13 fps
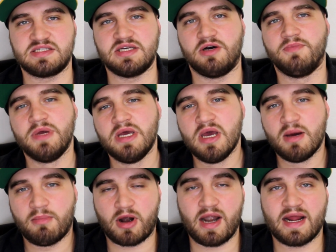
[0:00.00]
So,
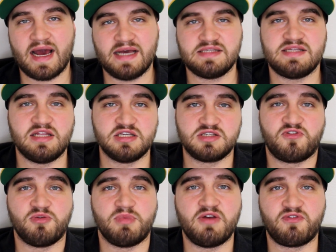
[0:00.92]
alright guys, that does it
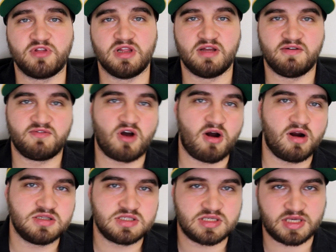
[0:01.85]
for me for the love of
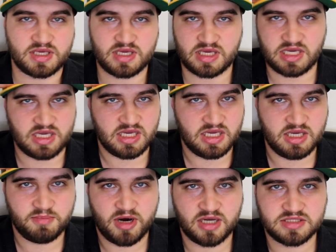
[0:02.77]
cards.
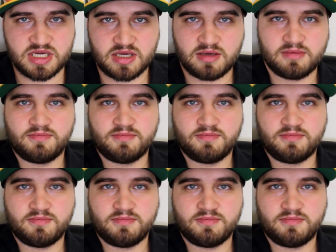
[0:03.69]
Keep hunting.